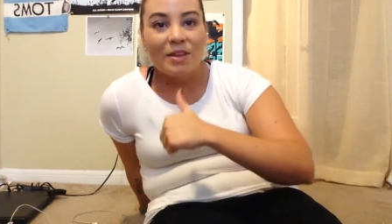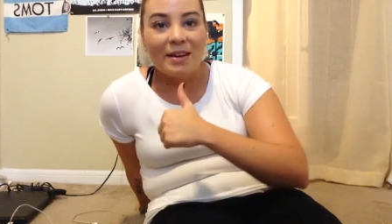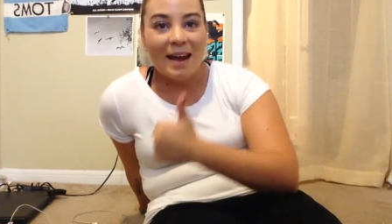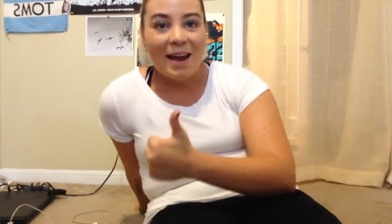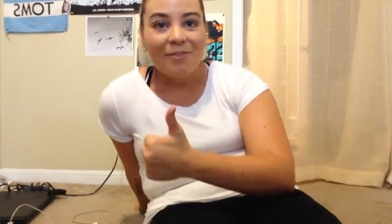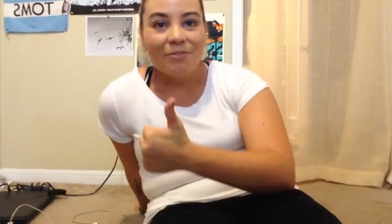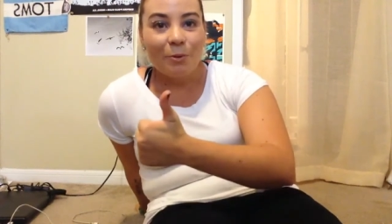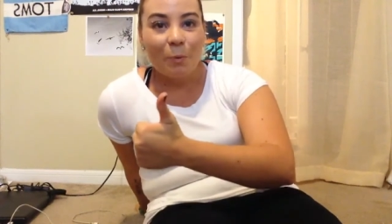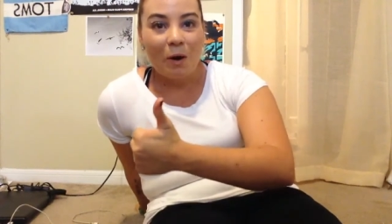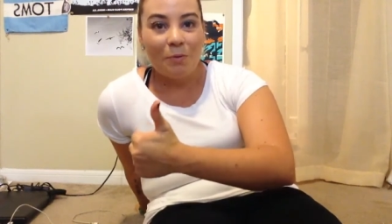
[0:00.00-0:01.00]
then
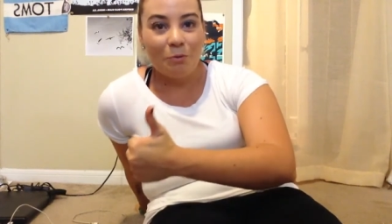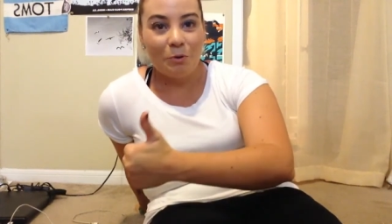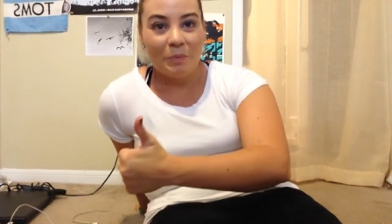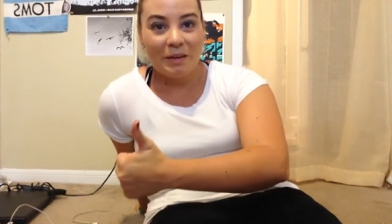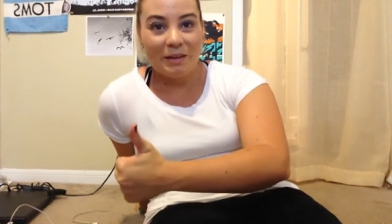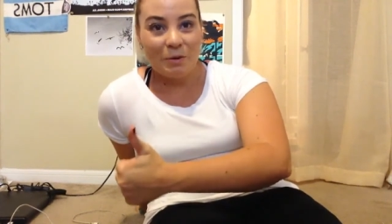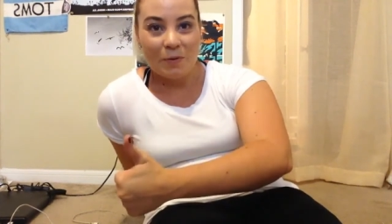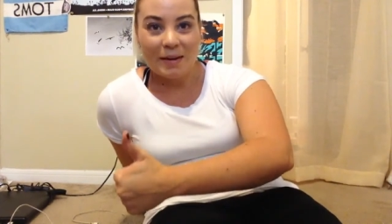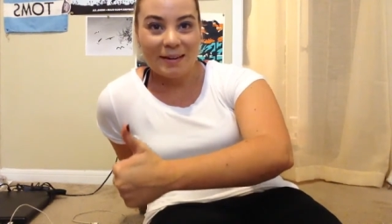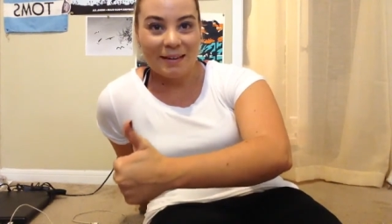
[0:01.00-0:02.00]
everyone would be
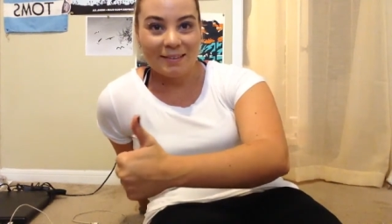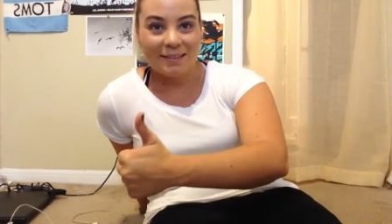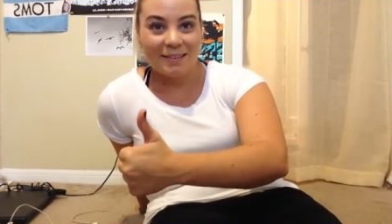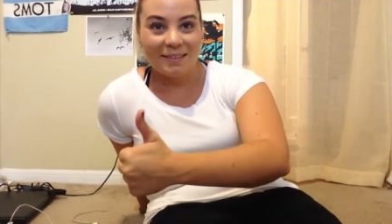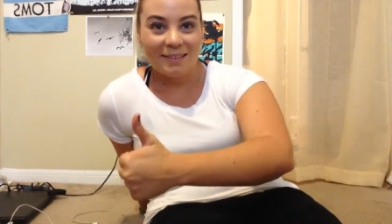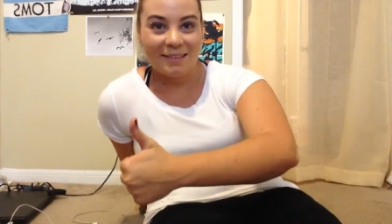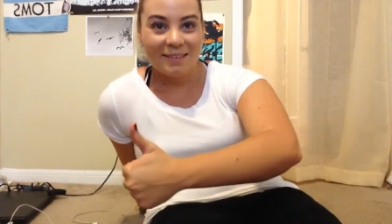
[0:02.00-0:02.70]
doing it.